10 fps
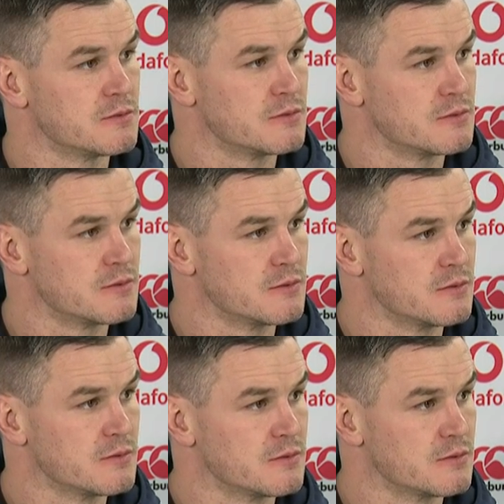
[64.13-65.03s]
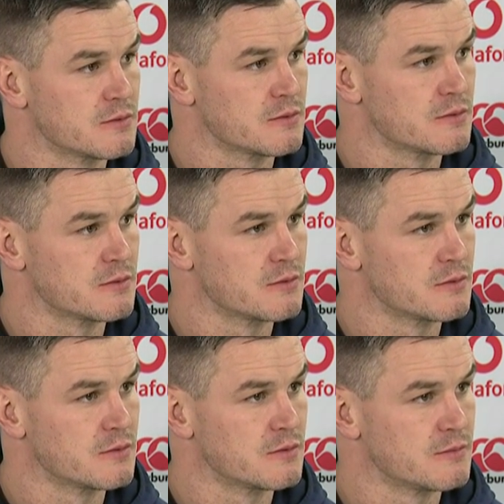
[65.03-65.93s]
into your preparation that for
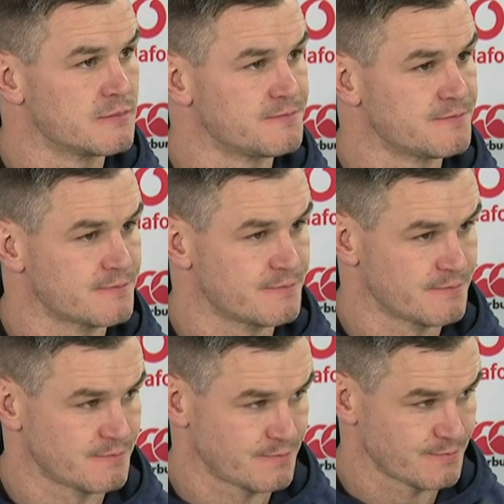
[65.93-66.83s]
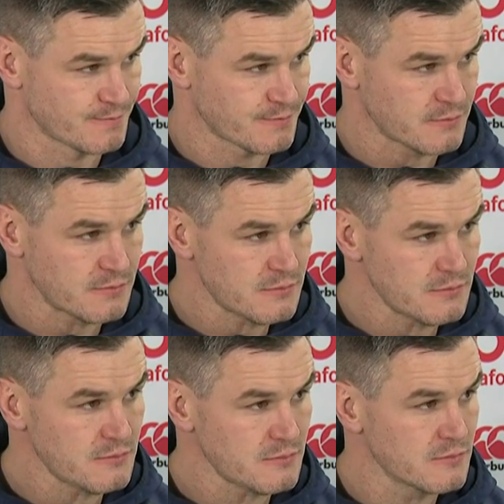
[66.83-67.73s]
them they're playing for a little bit
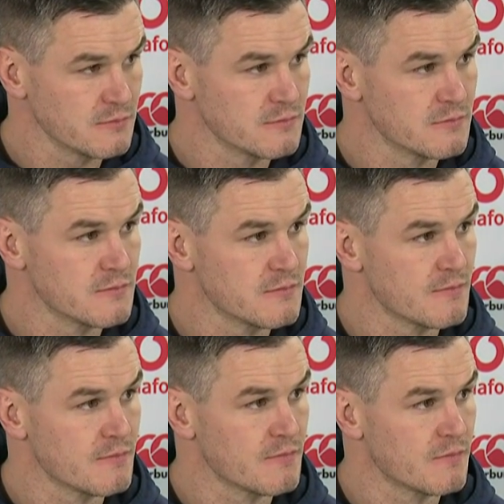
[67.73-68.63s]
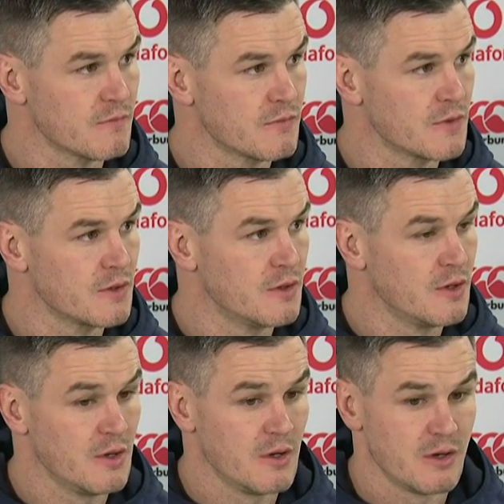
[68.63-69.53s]
more than points on the table?
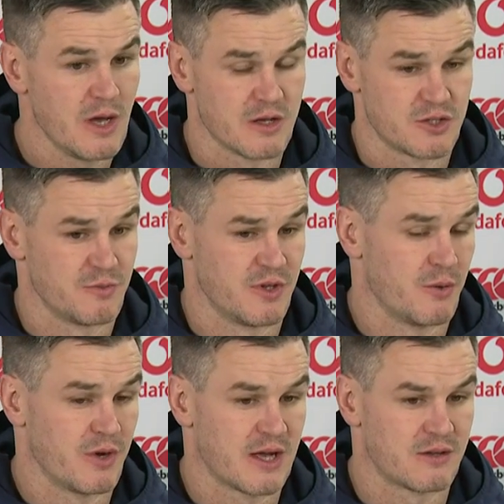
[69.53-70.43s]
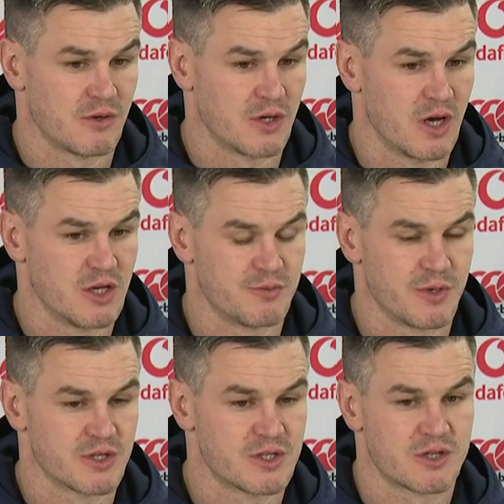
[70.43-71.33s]
Yeah, it's something that we had to acknowledge
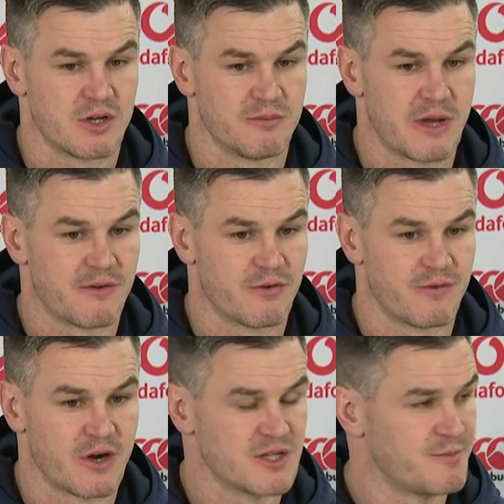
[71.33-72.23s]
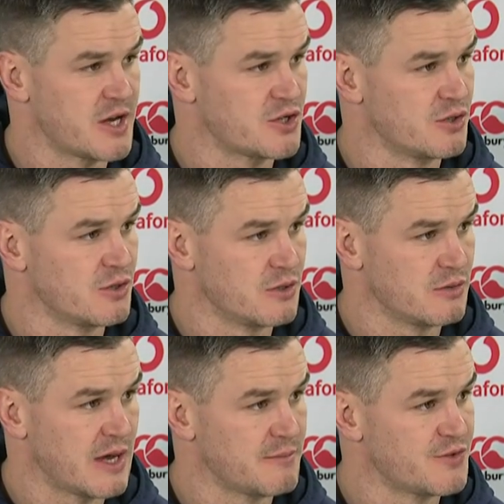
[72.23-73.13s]
because it's going to make for a very special
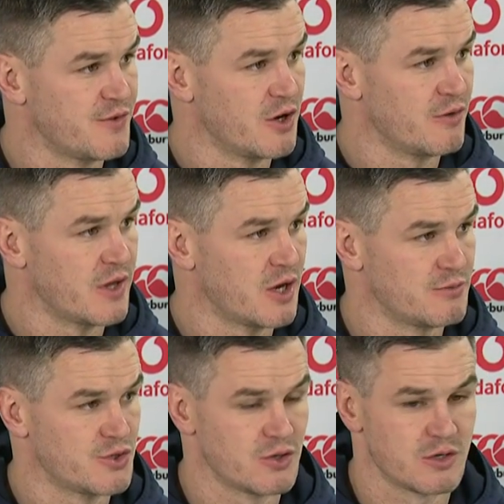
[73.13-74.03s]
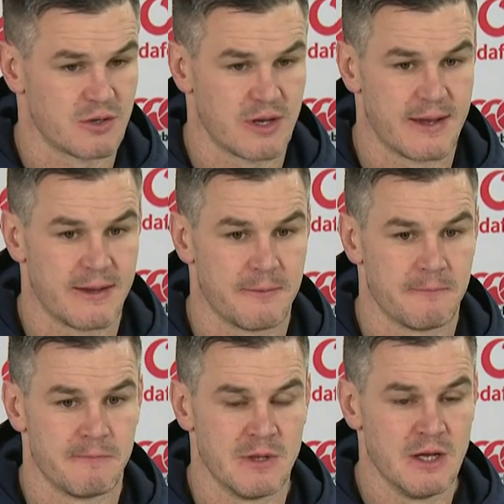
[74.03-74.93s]
atmosphere over there, I'm sure.
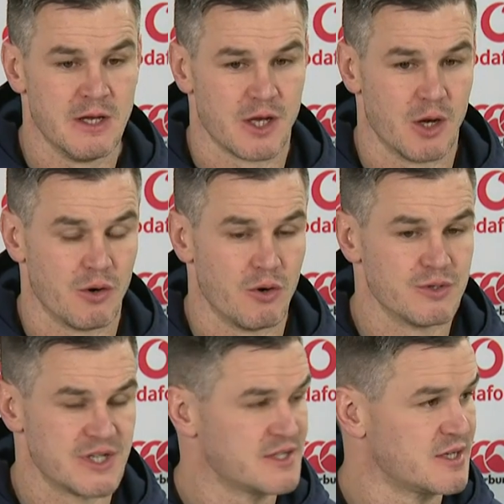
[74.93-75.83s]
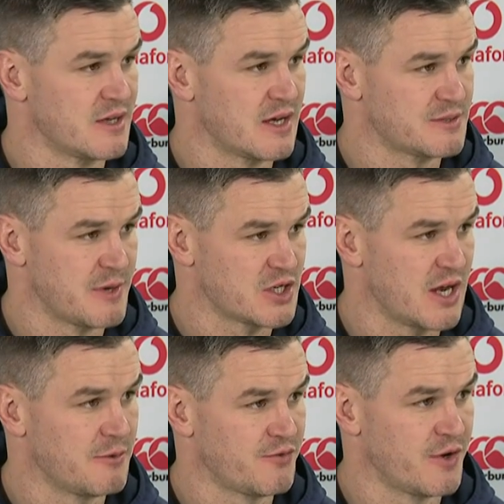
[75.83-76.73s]
Um, you know, it always is a special
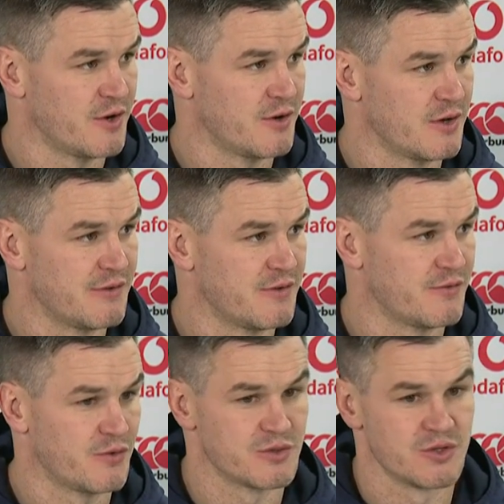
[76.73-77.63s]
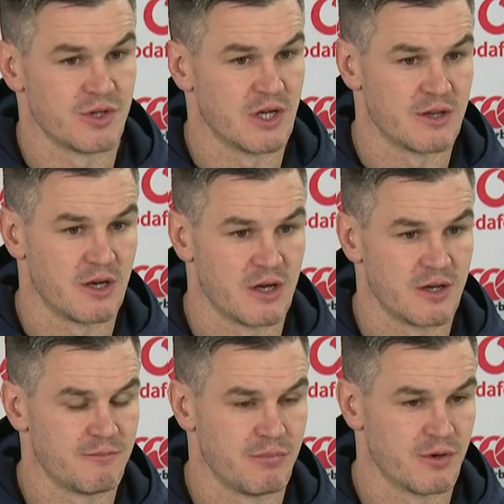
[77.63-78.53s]
atmosphere, even if there was nothing on the
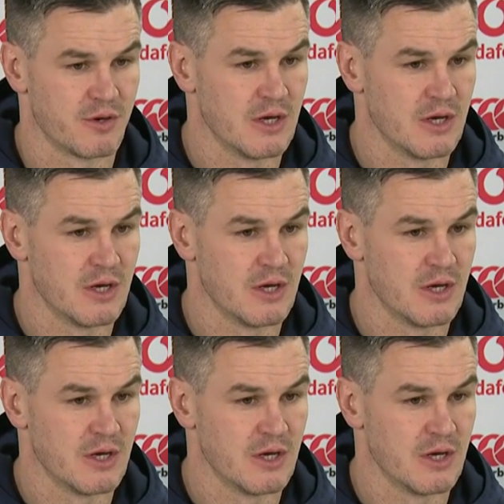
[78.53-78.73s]
line. But